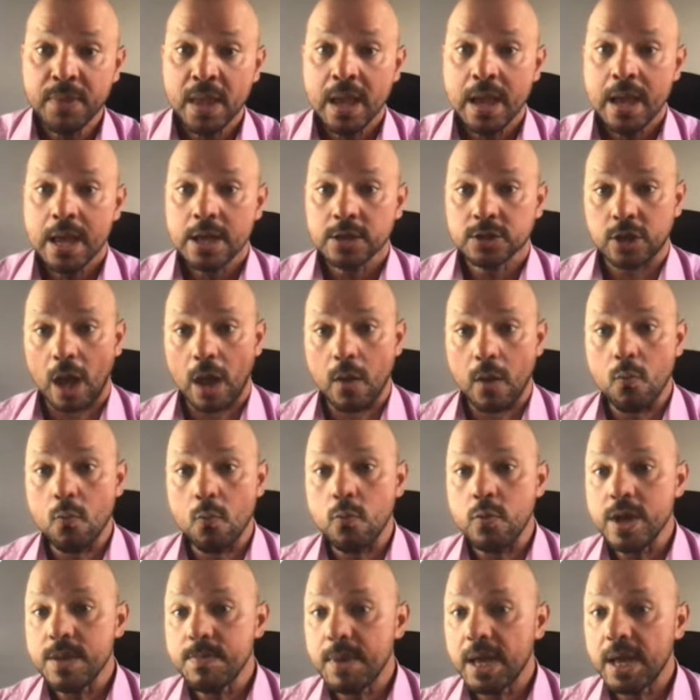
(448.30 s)
So
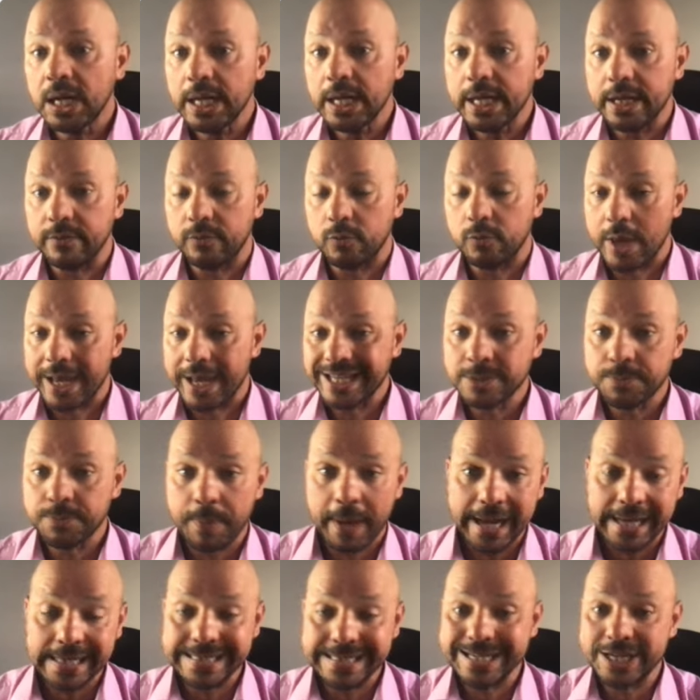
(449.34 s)
we
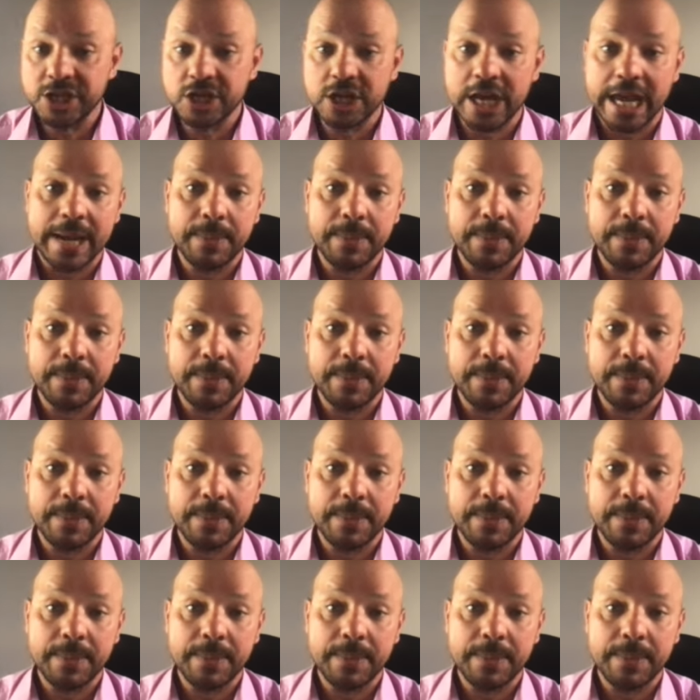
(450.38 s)
expect the share